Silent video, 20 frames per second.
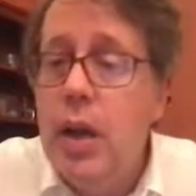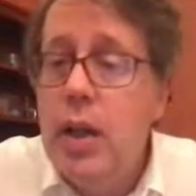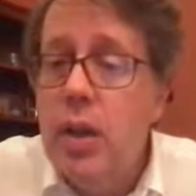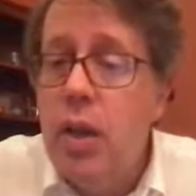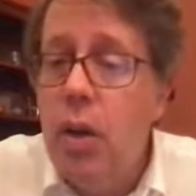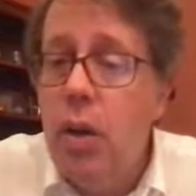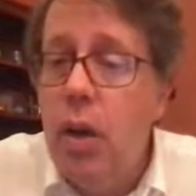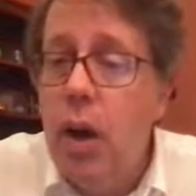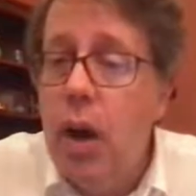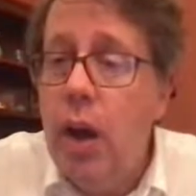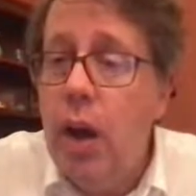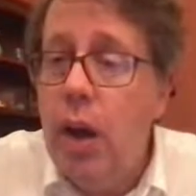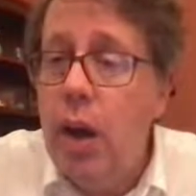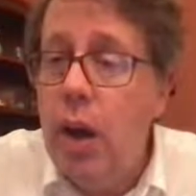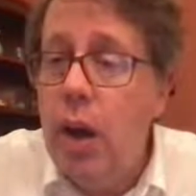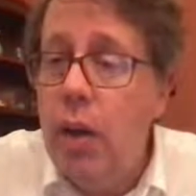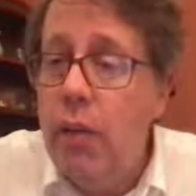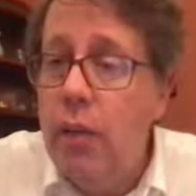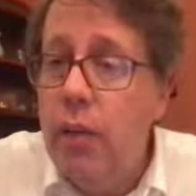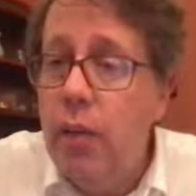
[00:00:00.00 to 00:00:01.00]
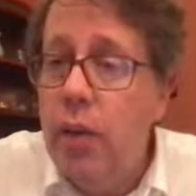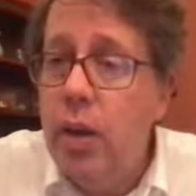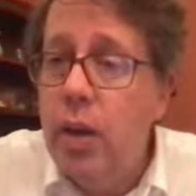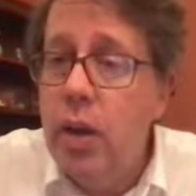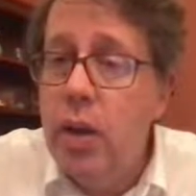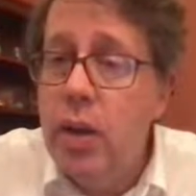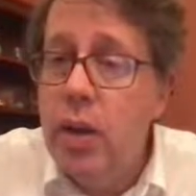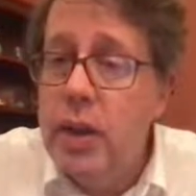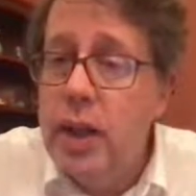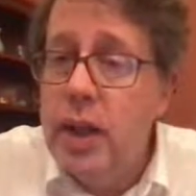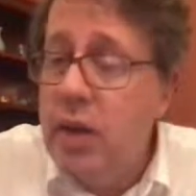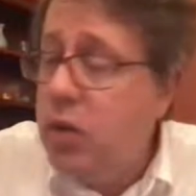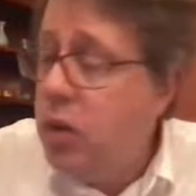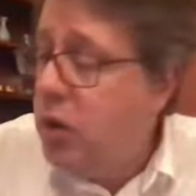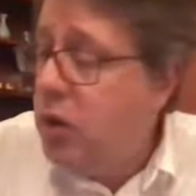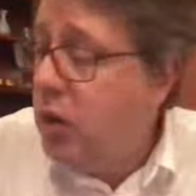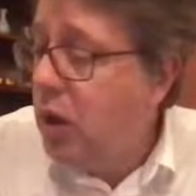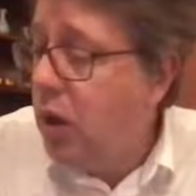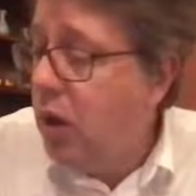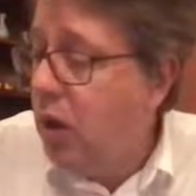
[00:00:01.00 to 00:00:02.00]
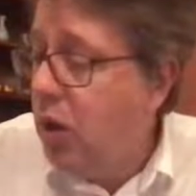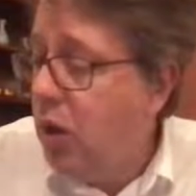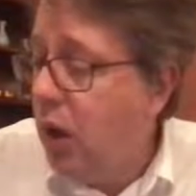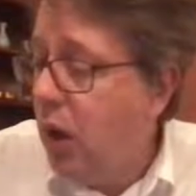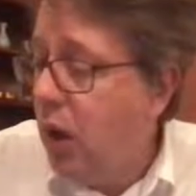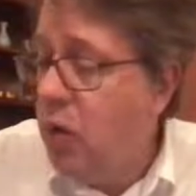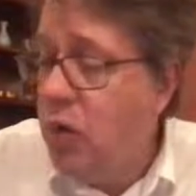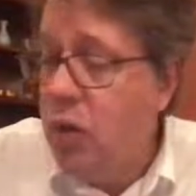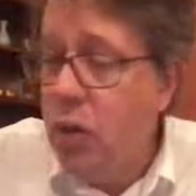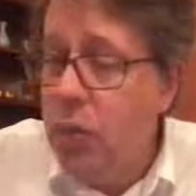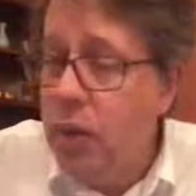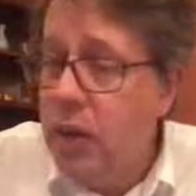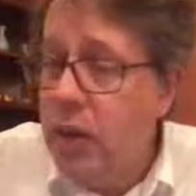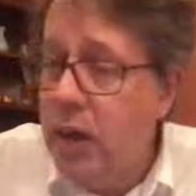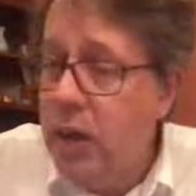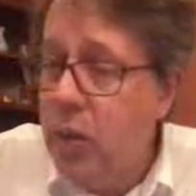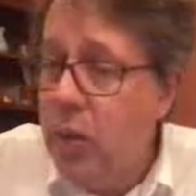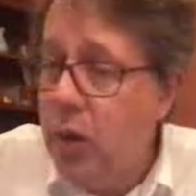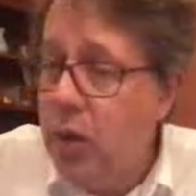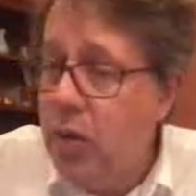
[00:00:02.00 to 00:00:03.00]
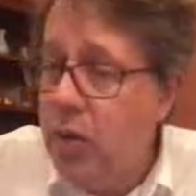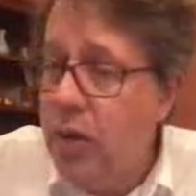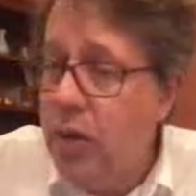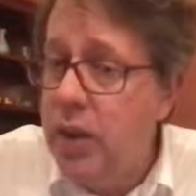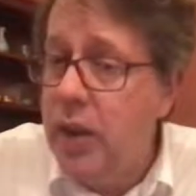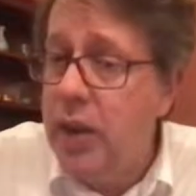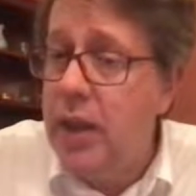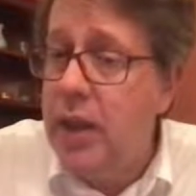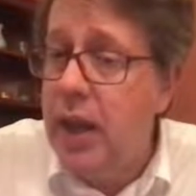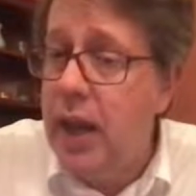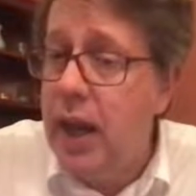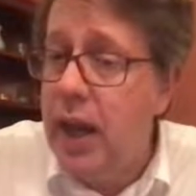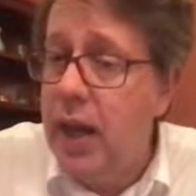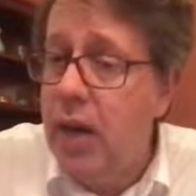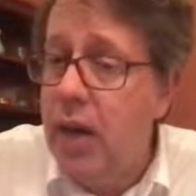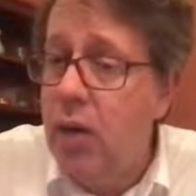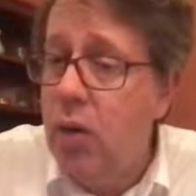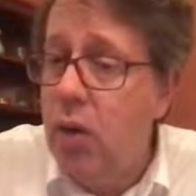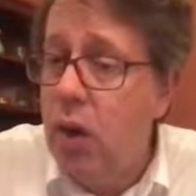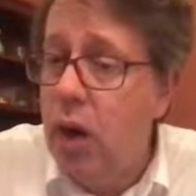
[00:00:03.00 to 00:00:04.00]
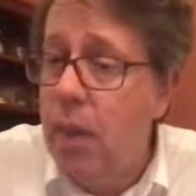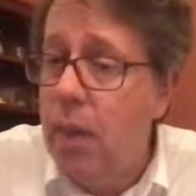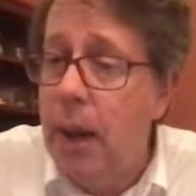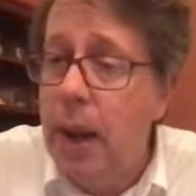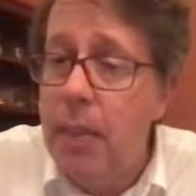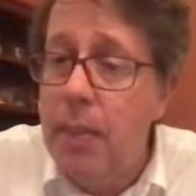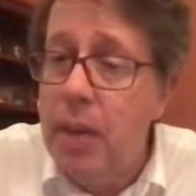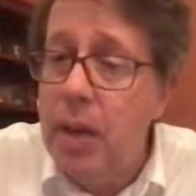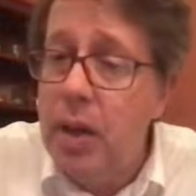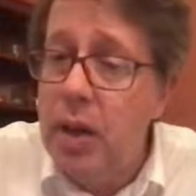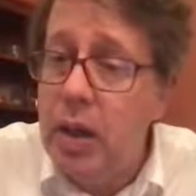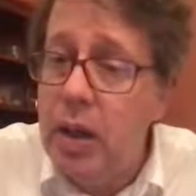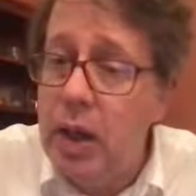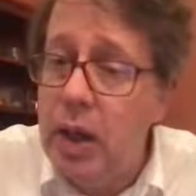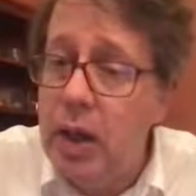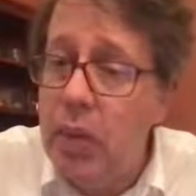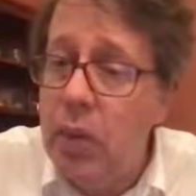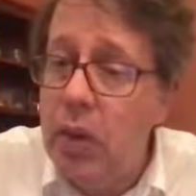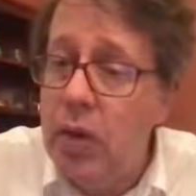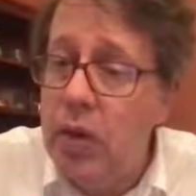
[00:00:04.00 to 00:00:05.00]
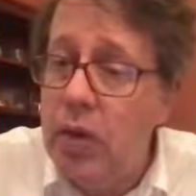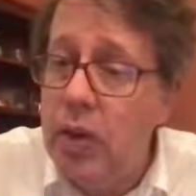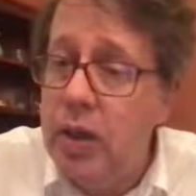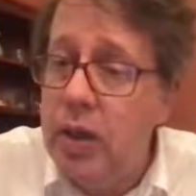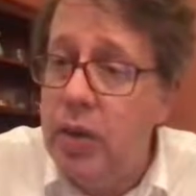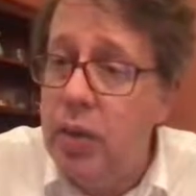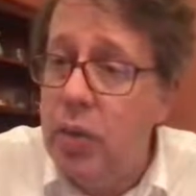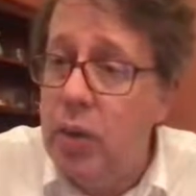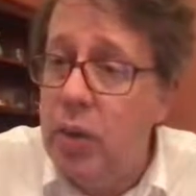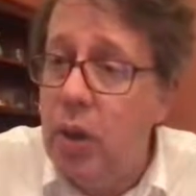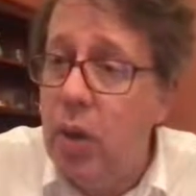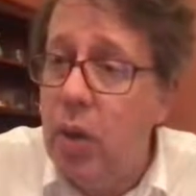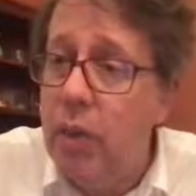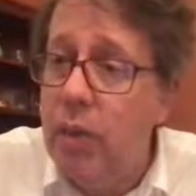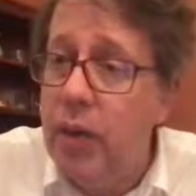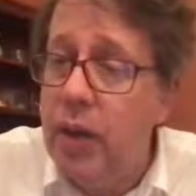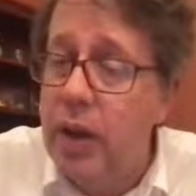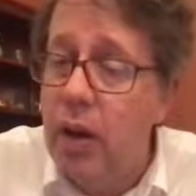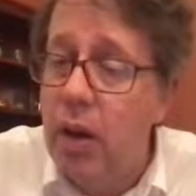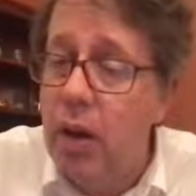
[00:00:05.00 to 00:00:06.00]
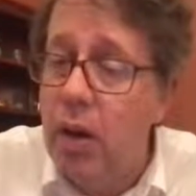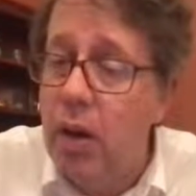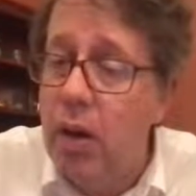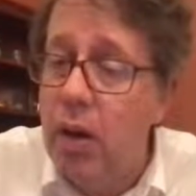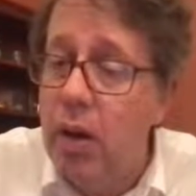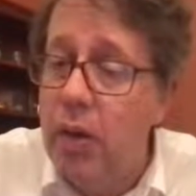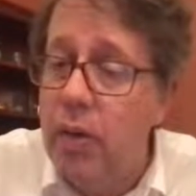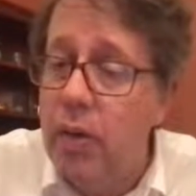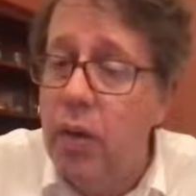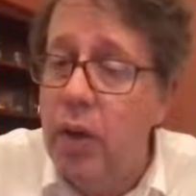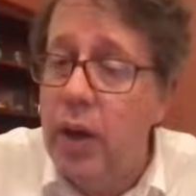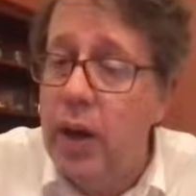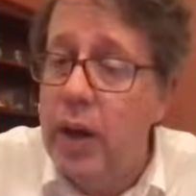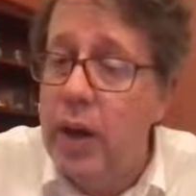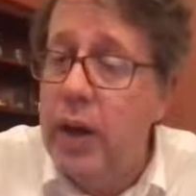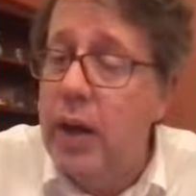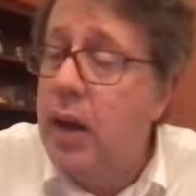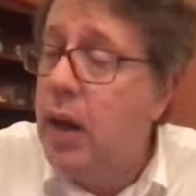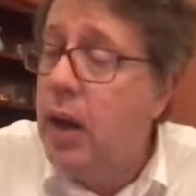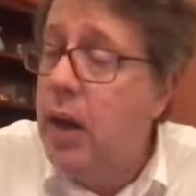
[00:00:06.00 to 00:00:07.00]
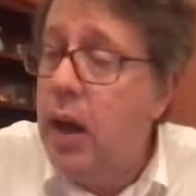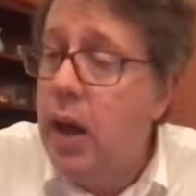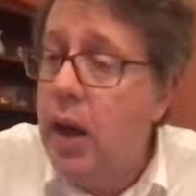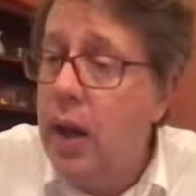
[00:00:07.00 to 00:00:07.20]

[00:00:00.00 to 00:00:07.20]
So for the session chair, should we take questions at the end, or I'm happy to take questions as we go if there are any.